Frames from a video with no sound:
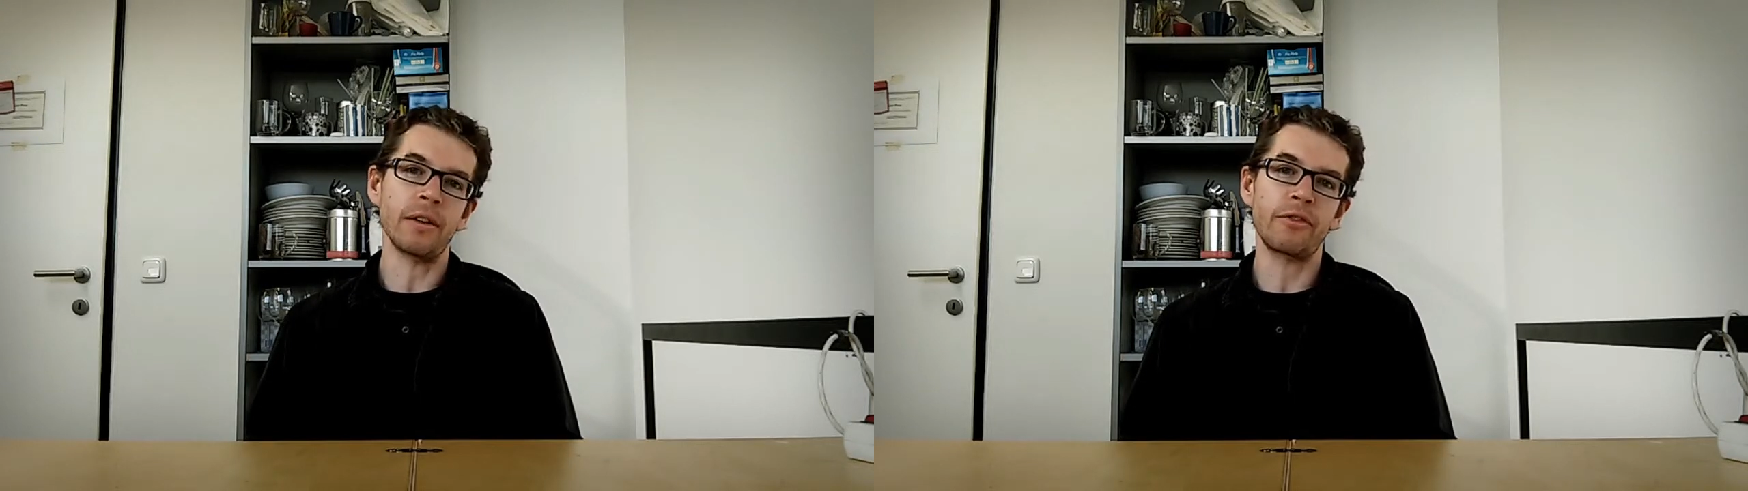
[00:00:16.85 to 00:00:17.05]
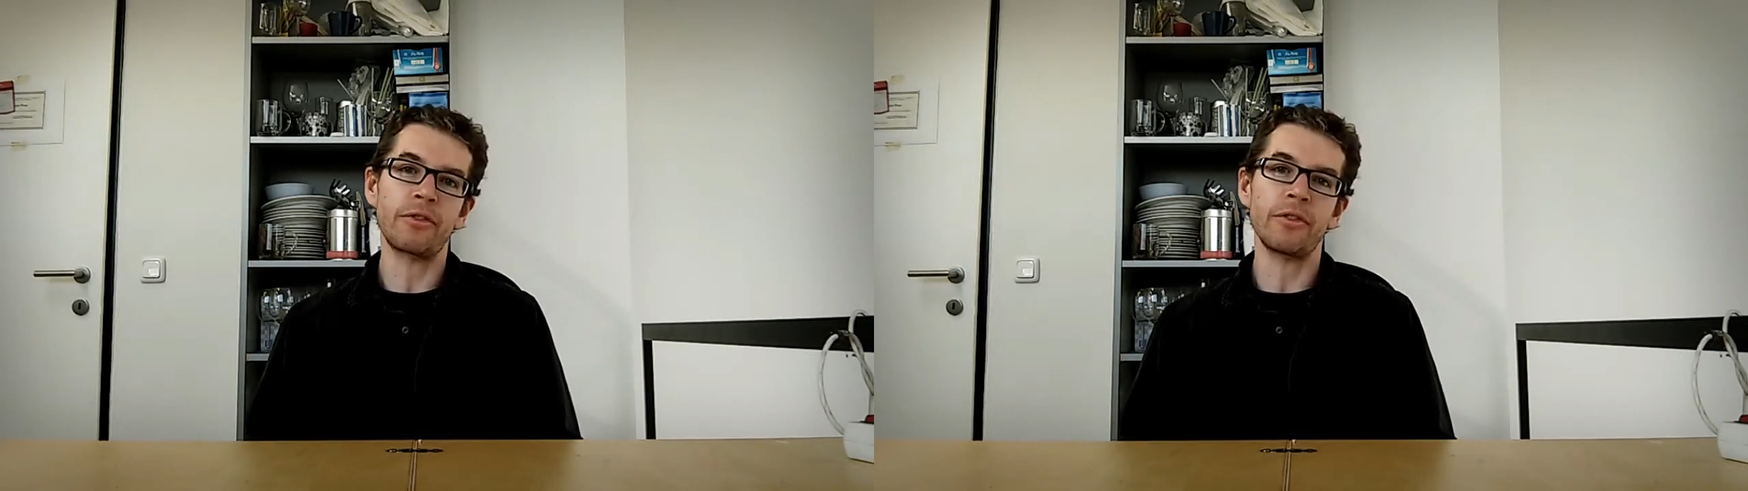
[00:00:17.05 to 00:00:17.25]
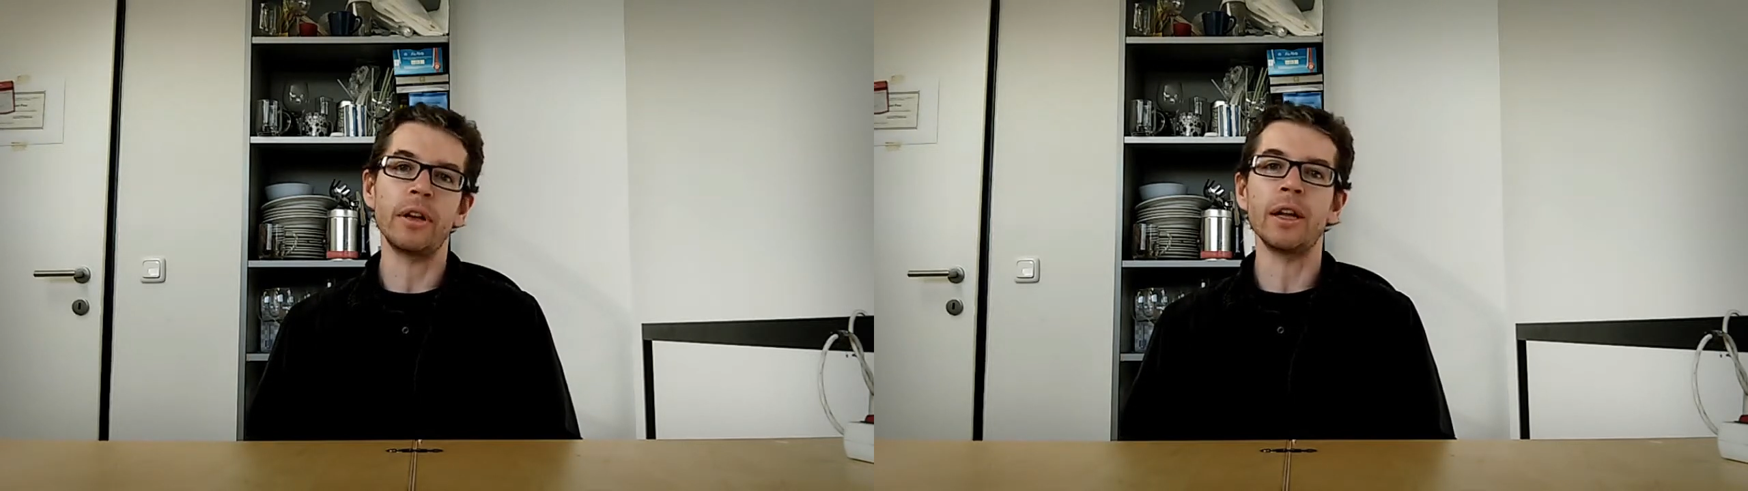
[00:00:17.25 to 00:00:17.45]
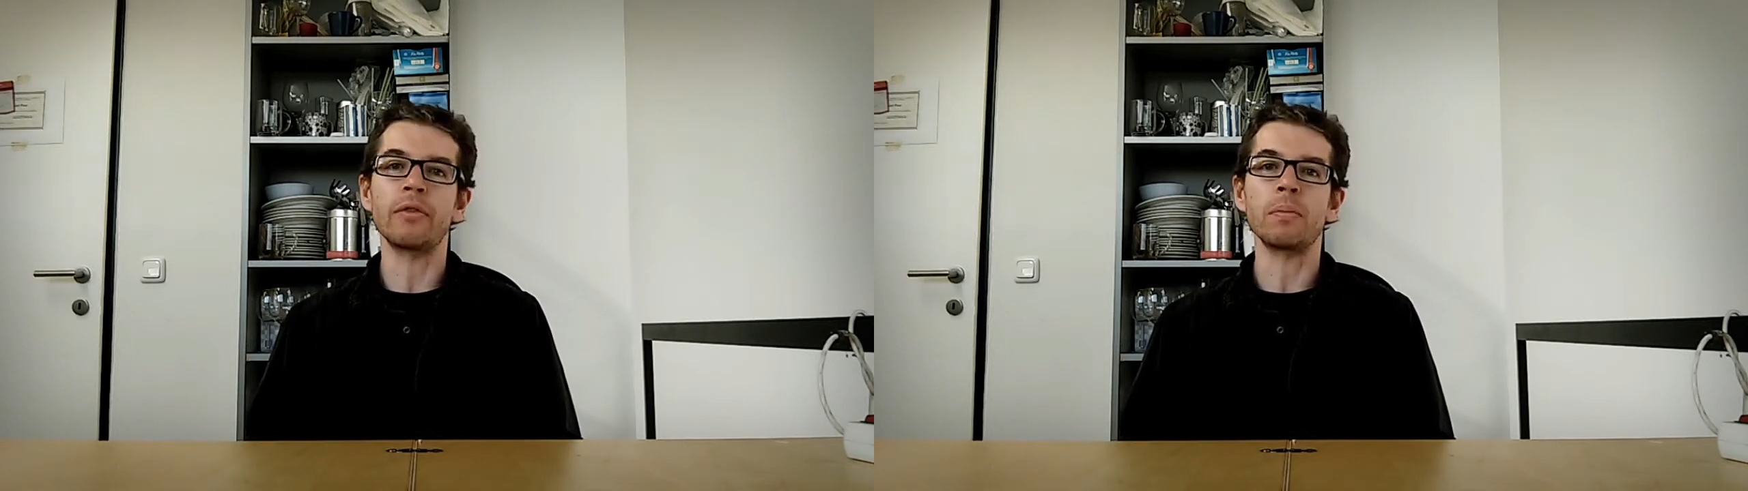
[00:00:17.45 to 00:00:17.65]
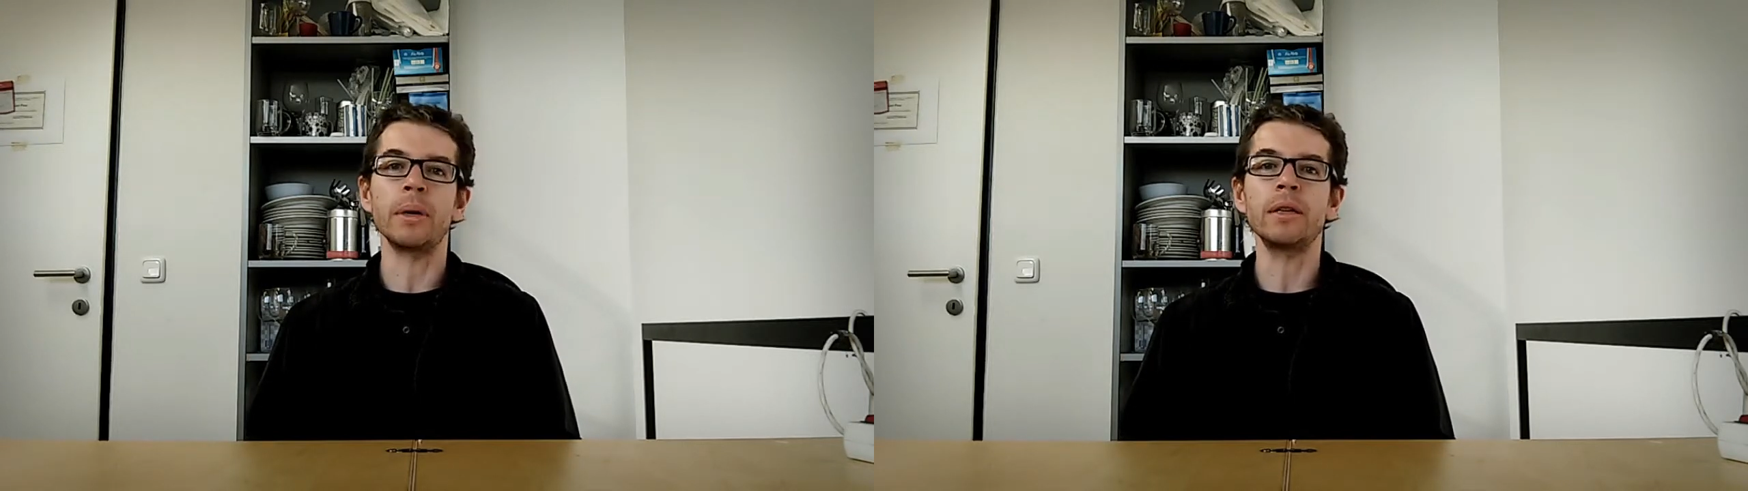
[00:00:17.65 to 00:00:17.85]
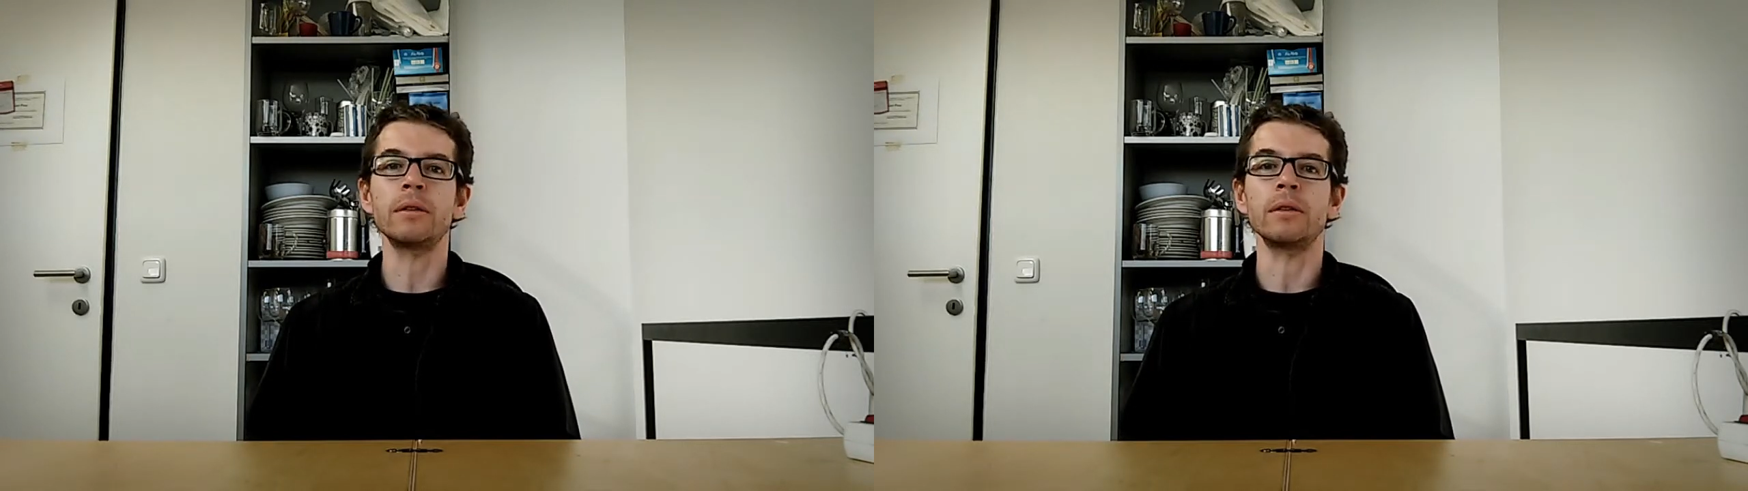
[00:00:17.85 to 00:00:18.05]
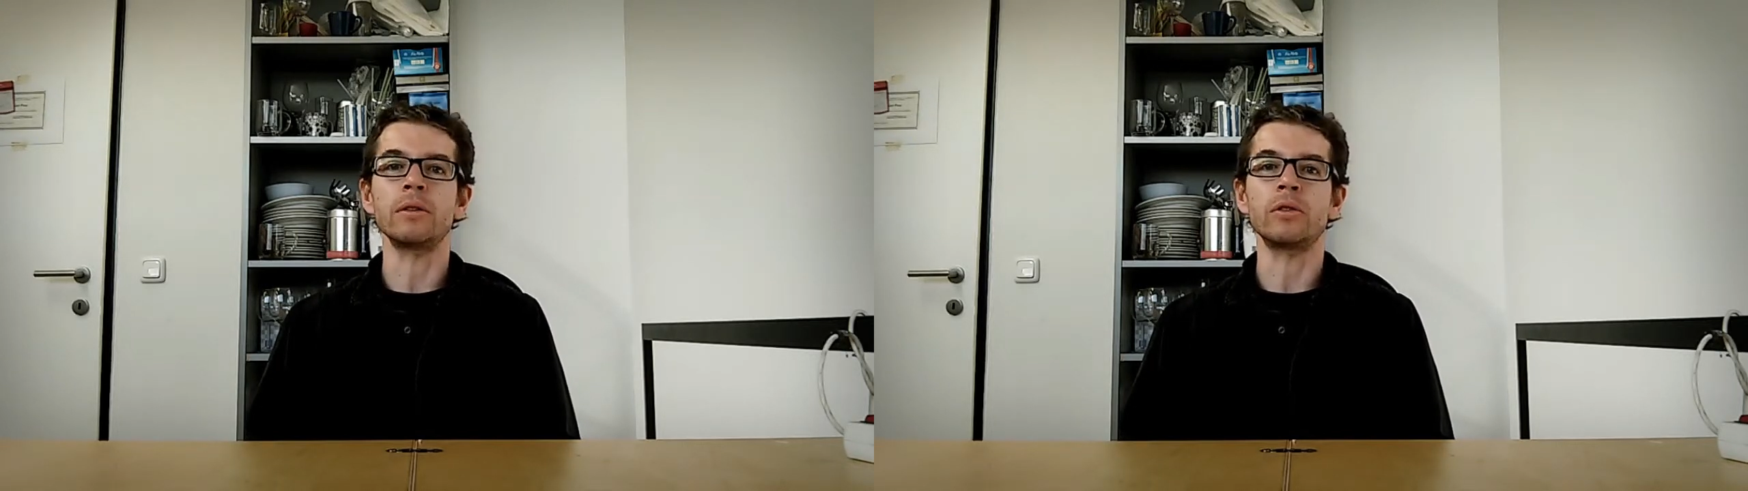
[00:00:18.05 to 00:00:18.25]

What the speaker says: I've never been